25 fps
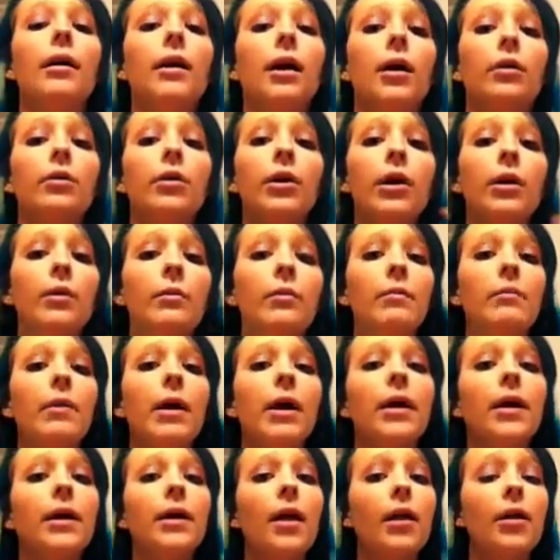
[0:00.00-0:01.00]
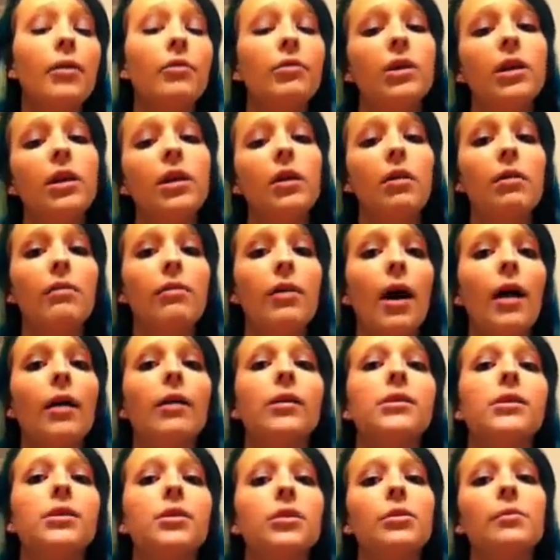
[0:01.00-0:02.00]
I'm going to make another video of how
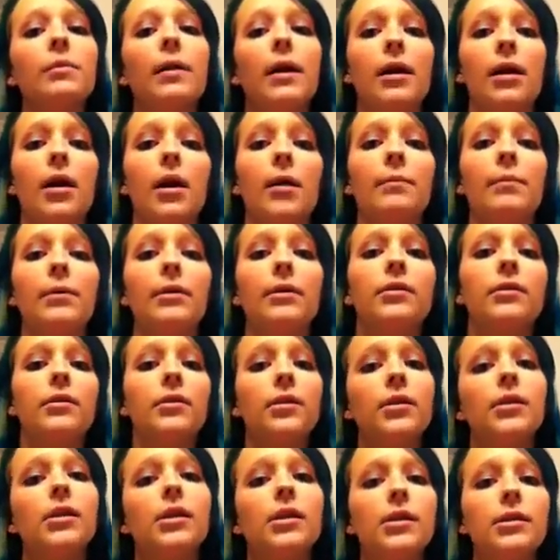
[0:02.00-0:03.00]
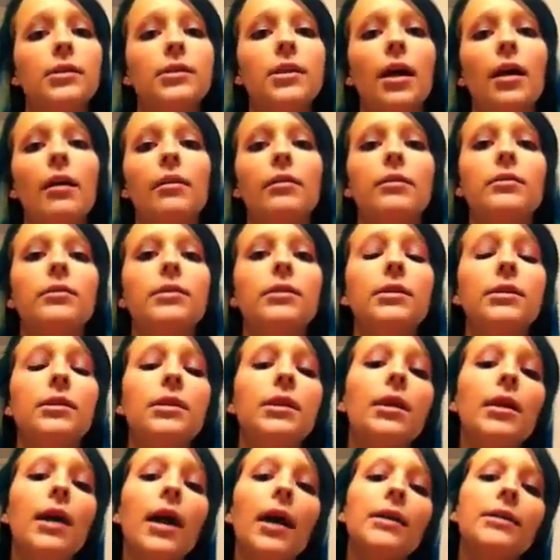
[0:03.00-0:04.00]
to do your makeup. So,
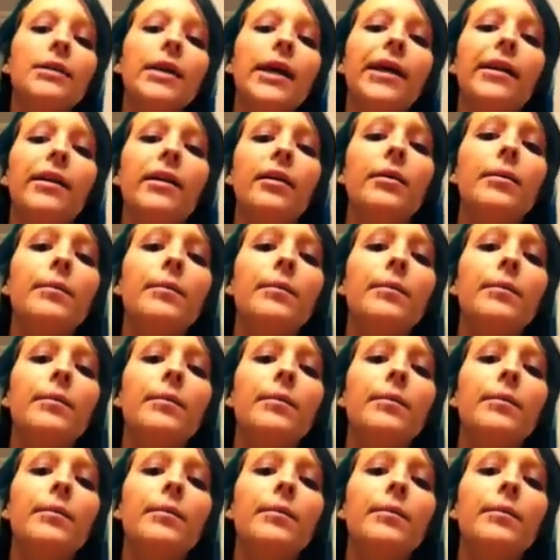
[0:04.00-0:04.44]
see you guys later.